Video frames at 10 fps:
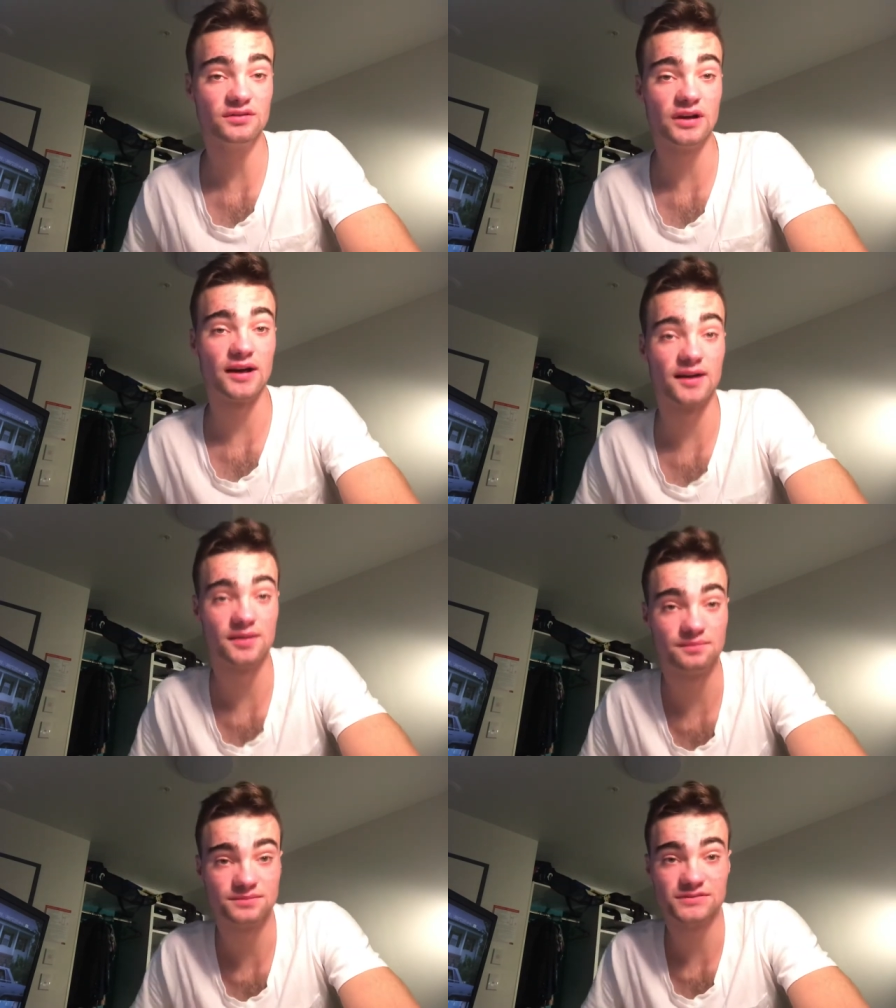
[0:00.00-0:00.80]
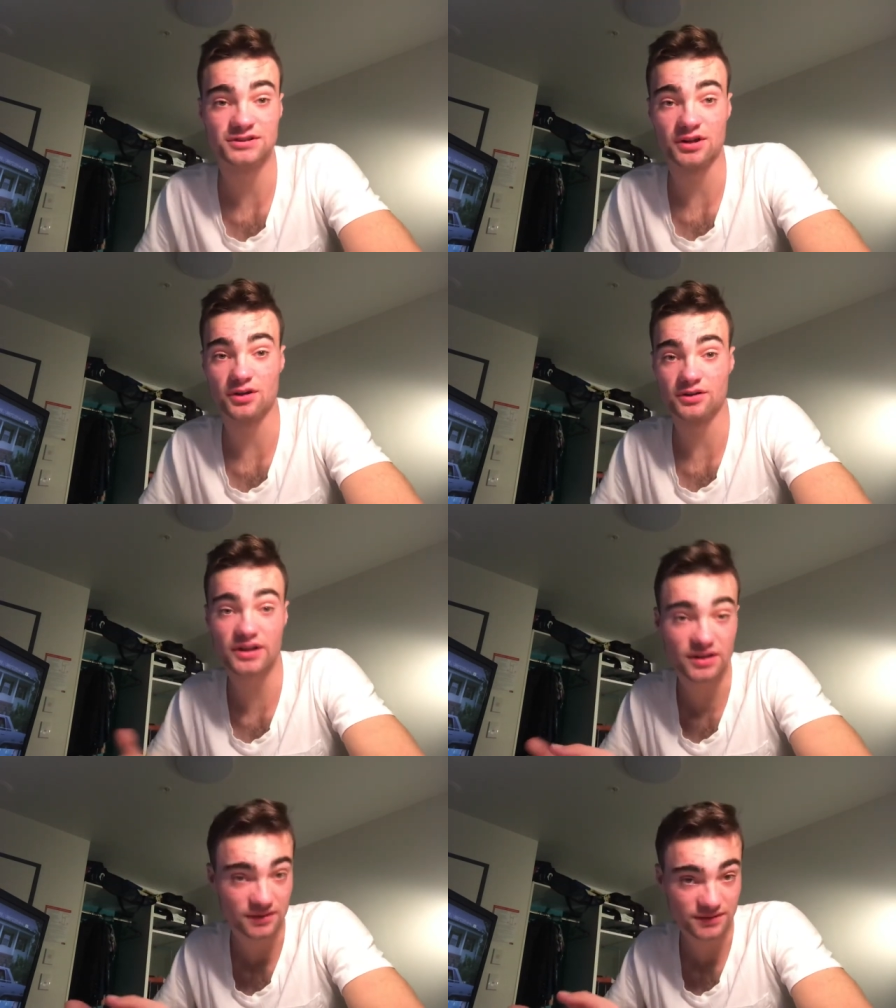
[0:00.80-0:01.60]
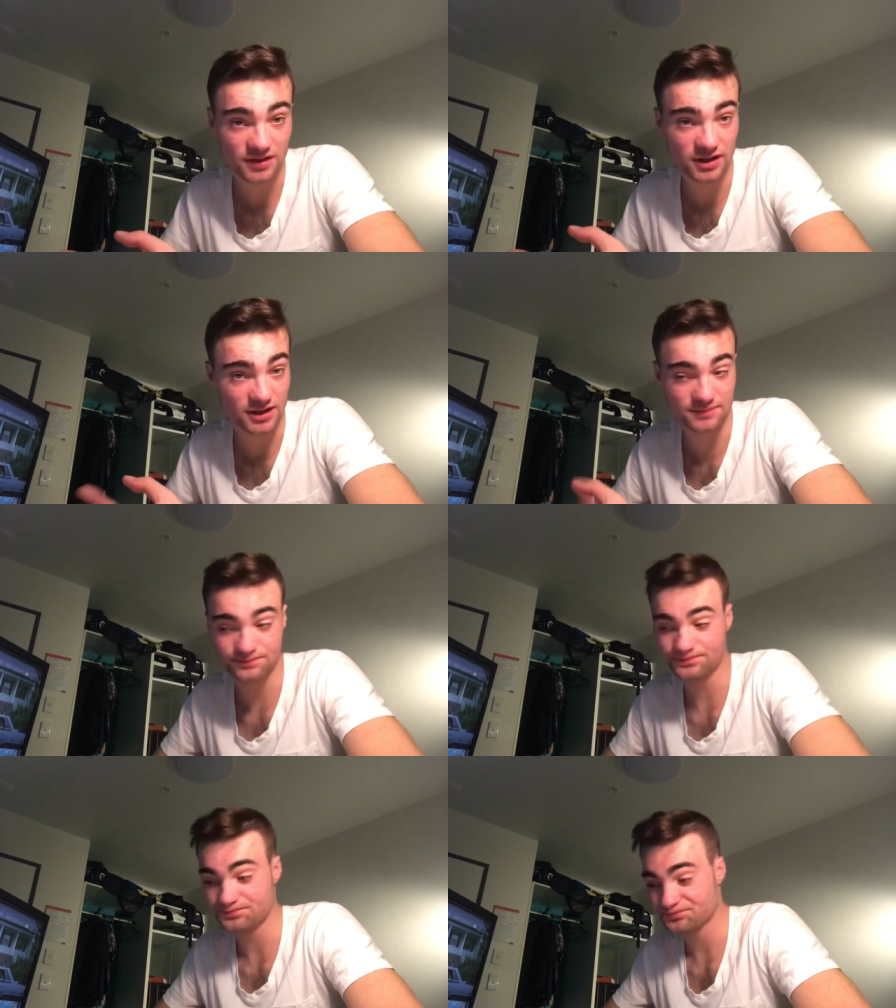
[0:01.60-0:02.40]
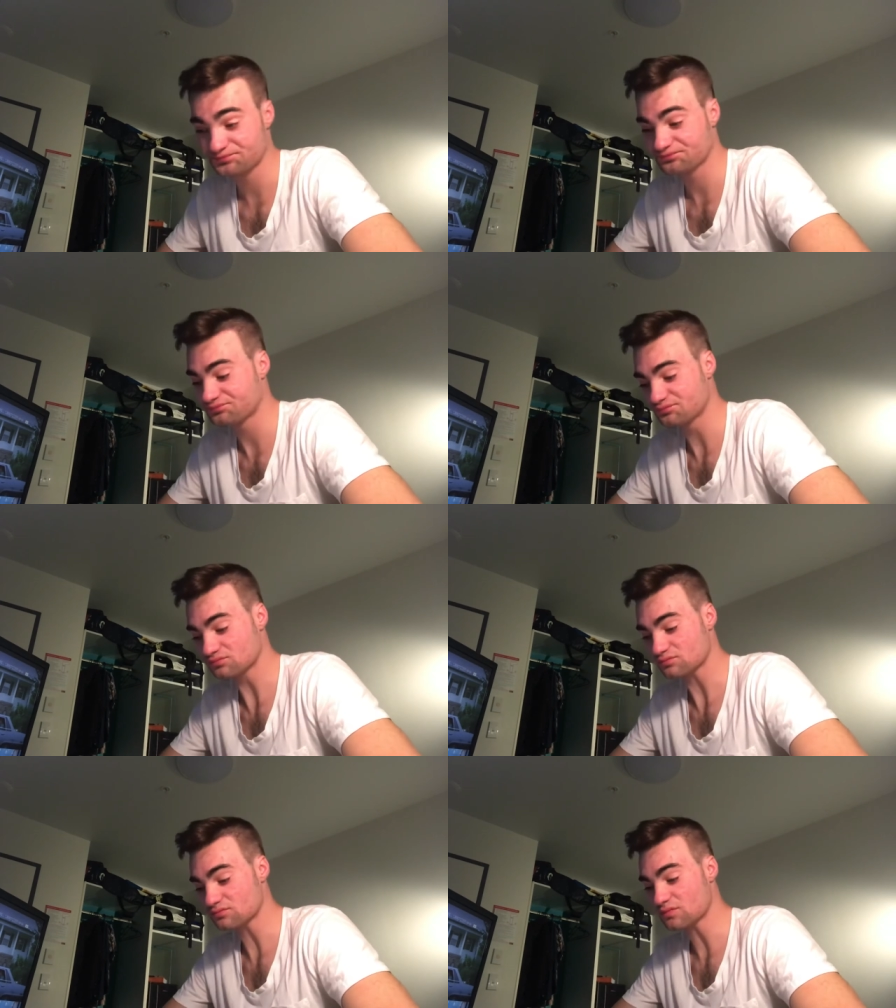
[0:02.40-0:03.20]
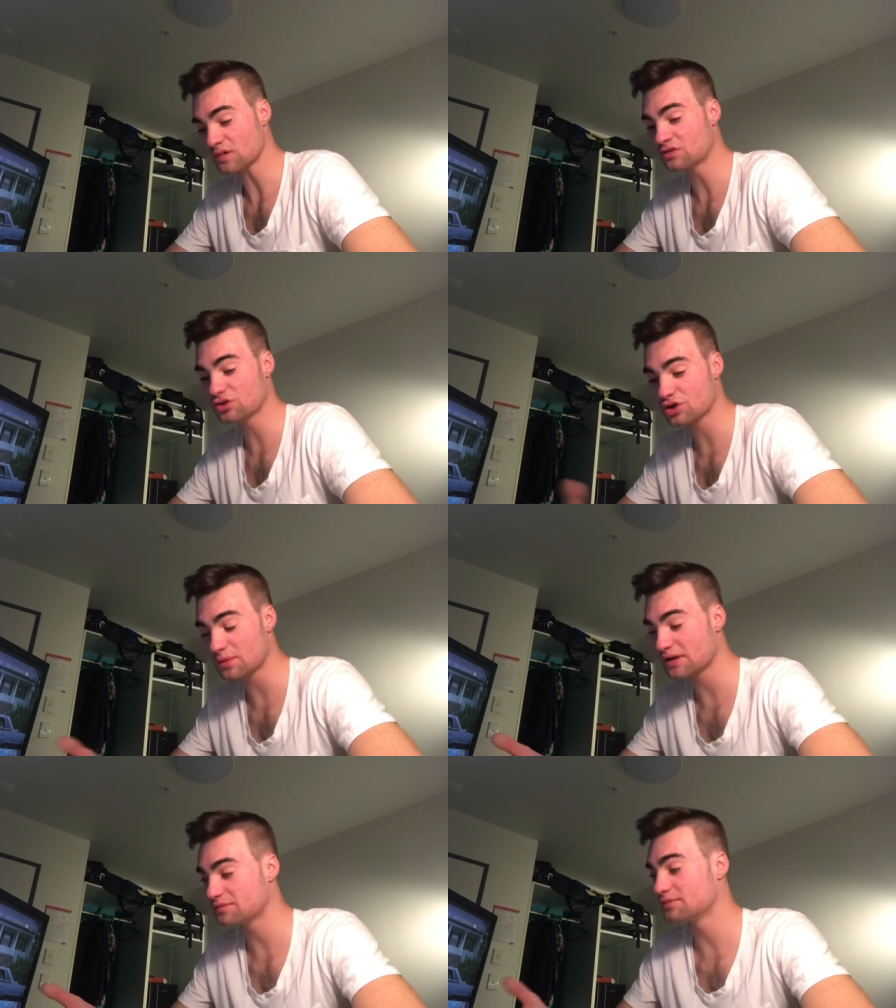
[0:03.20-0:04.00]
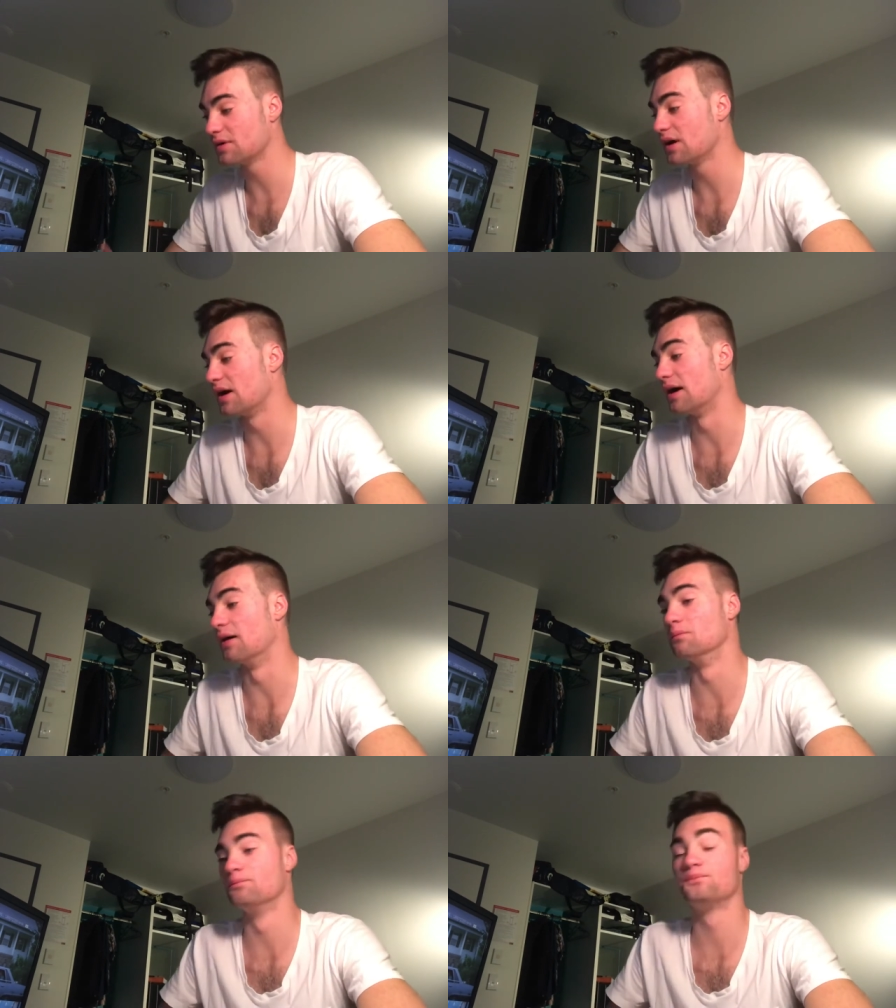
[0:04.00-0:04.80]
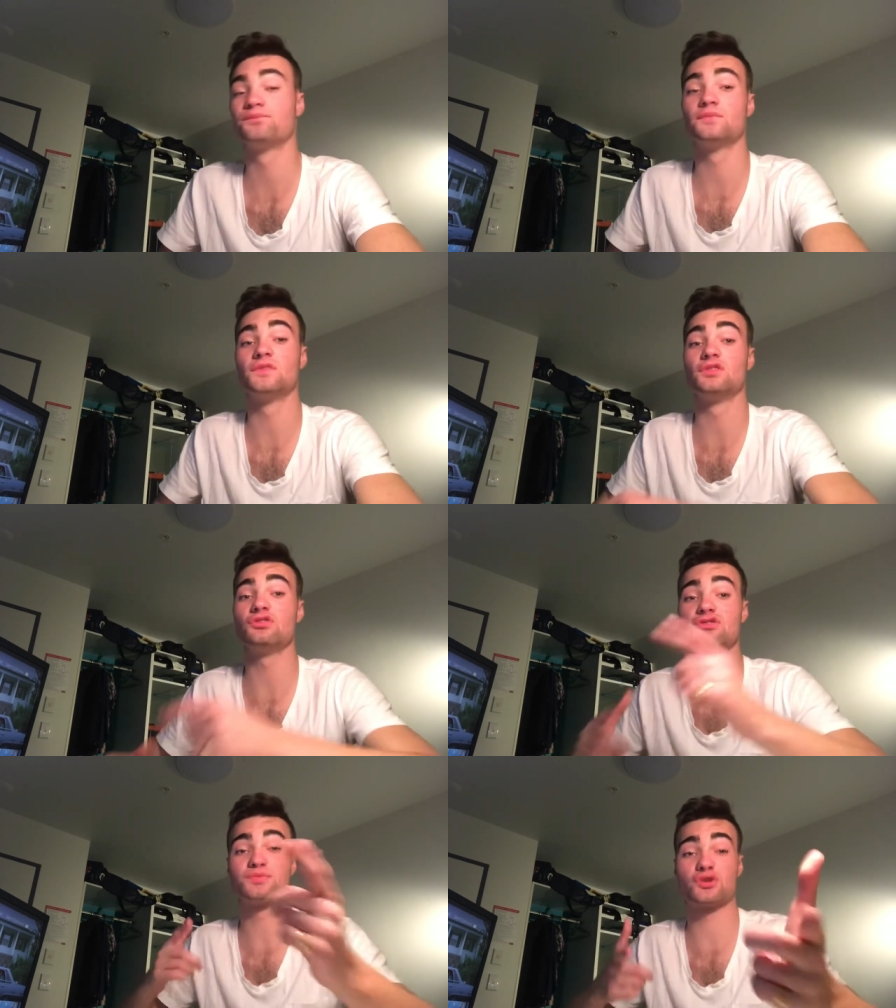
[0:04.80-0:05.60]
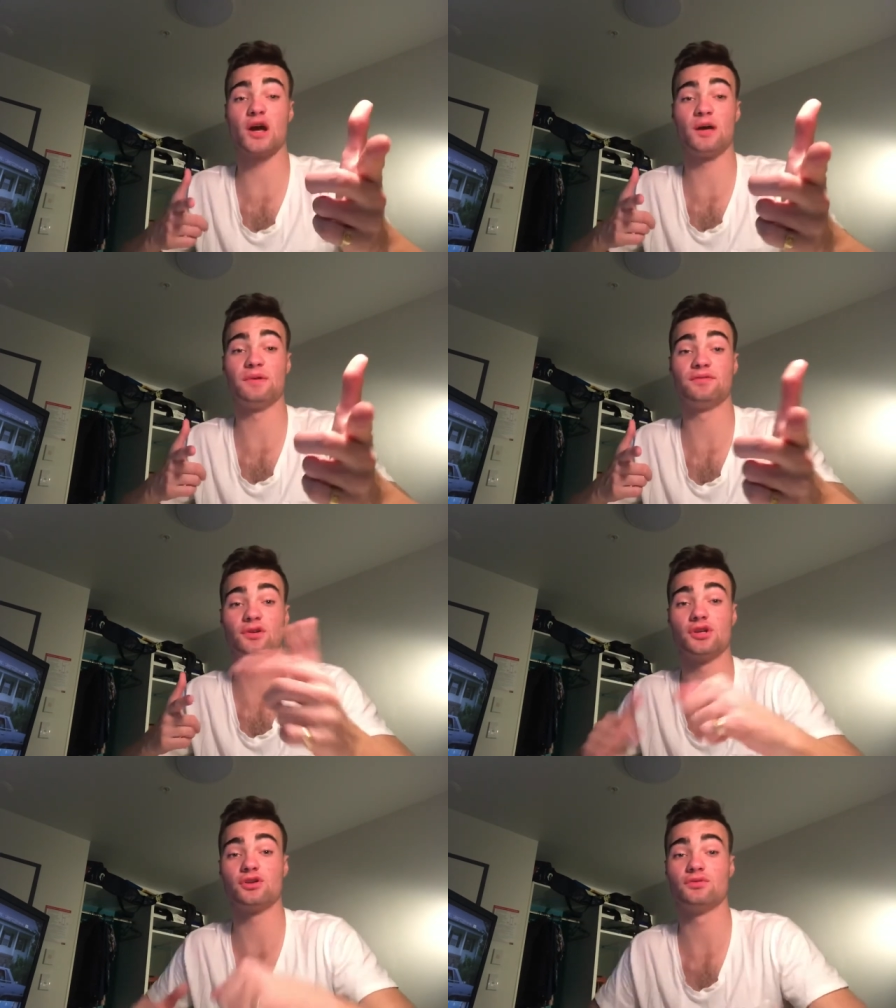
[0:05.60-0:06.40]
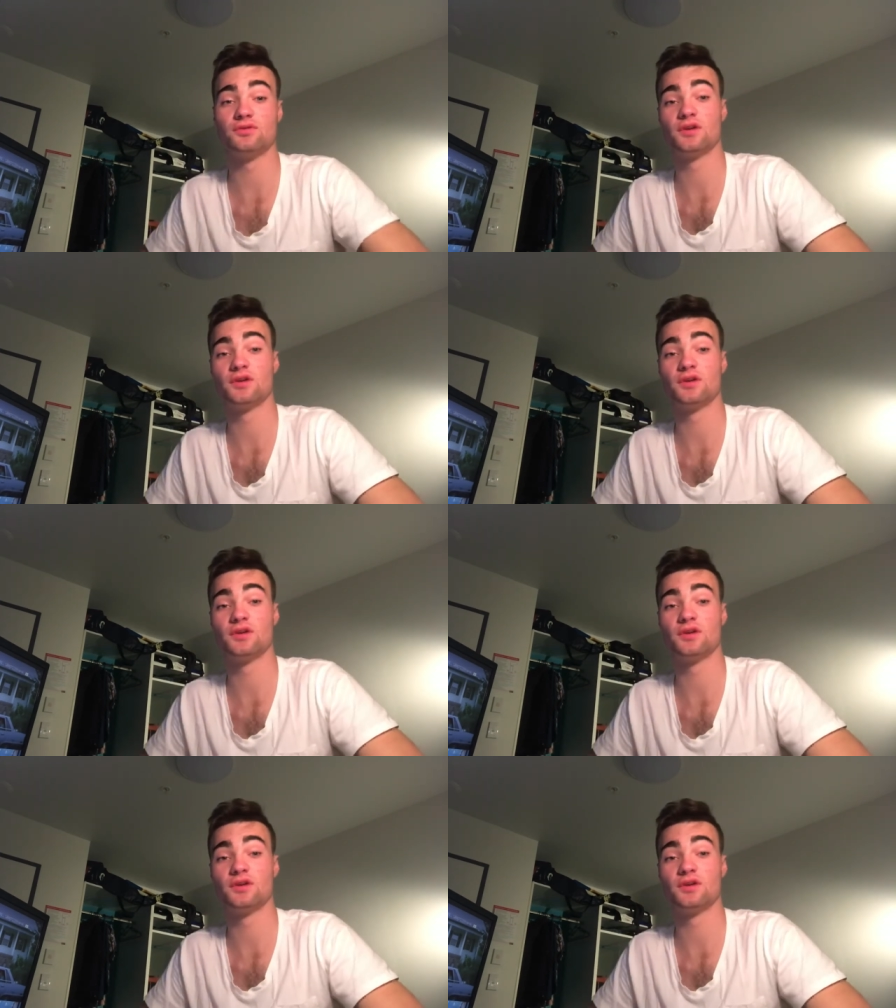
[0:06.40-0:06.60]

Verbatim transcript: Um, so yeah, um, do comment, um, do subscribe if you're new.